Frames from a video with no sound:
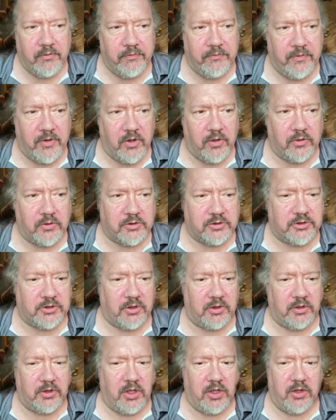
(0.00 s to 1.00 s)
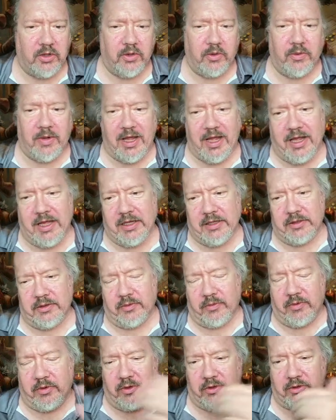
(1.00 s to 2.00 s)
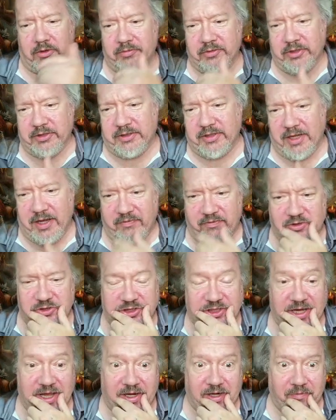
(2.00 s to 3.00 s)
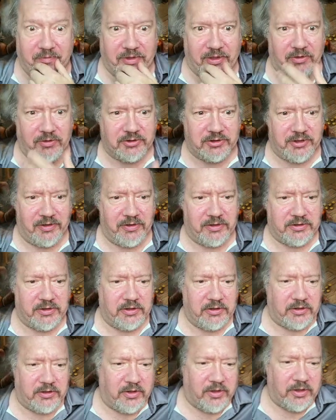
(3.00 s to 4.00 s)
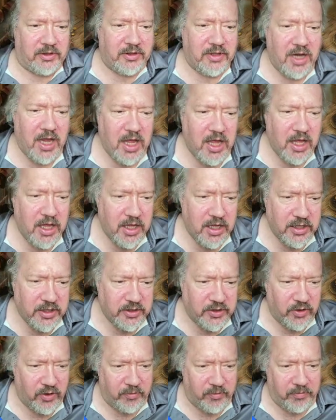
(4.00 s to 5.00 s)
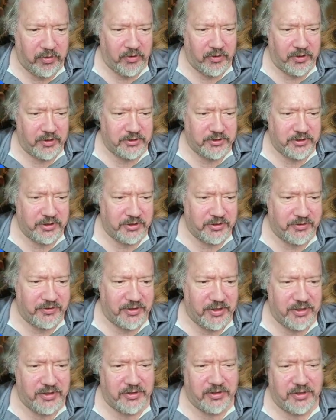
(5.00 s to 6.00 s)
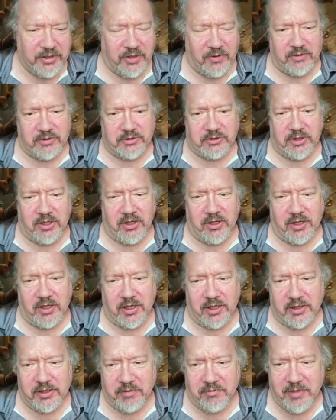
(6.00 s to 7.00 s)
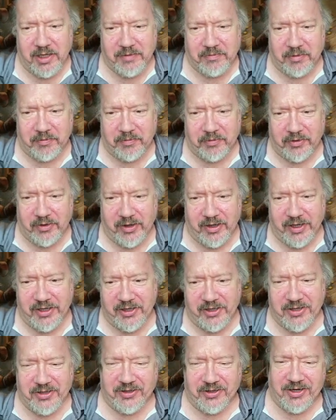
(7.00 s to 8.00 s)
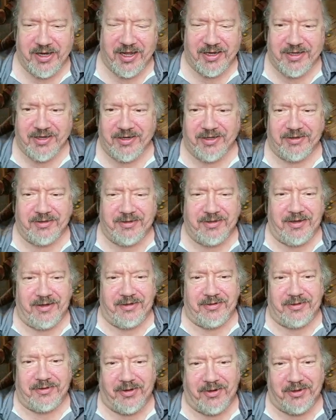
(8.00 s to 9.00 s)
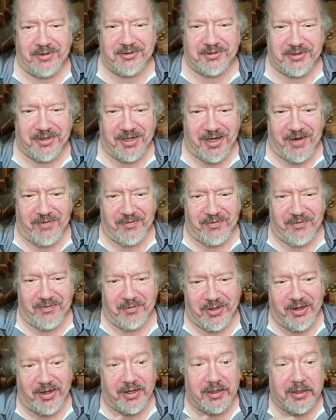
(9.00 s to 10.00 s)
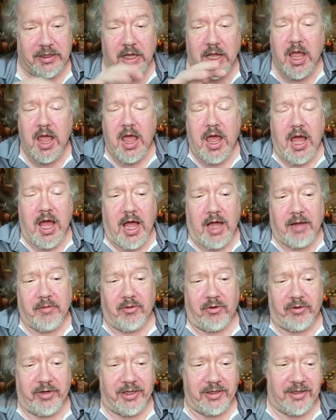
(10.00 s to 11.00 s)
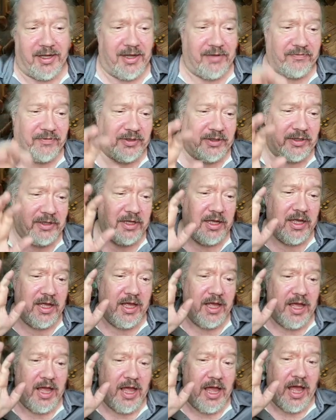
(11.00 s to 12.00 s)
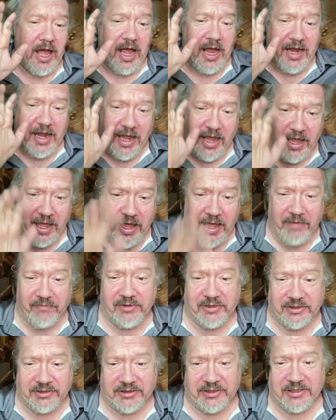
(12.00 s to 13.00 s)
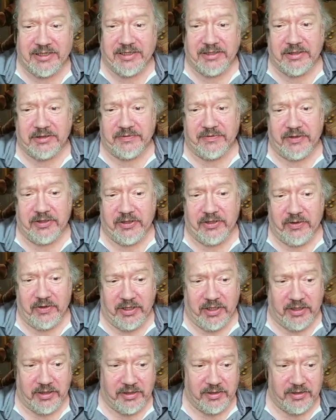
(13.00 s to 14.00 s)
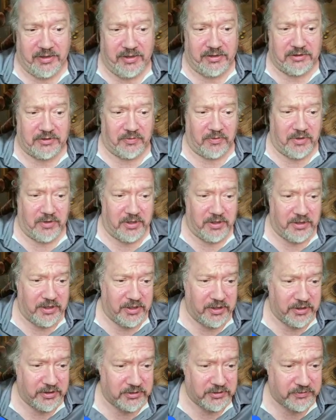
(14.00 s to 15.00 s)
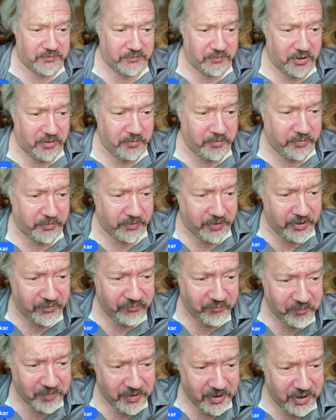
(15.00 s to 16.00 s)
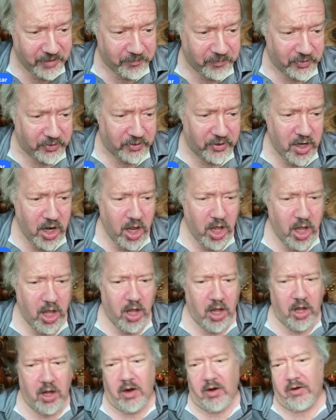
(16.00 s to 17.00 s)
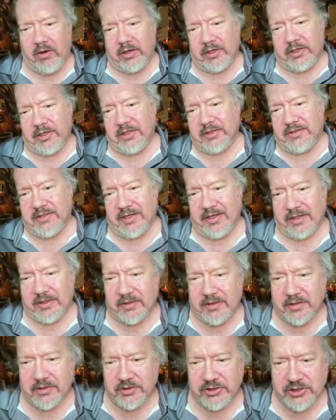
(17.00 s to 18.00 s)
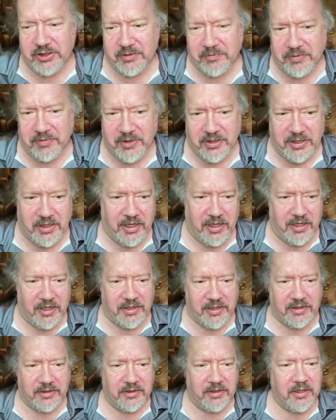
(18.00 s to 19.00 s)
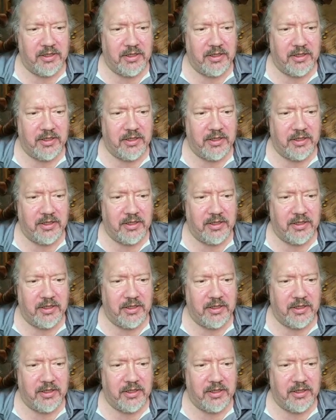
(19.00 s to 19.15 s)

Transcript: Folks, hello and welcome to Tavern Chat. I'm your host, Erik Tenkar, your bartender in the OSR and main proprietor at your Tenkar's Tavern blog. I'm already laughing. I haven't seen this video yet. This one is from Graph Paper Architect, GPA.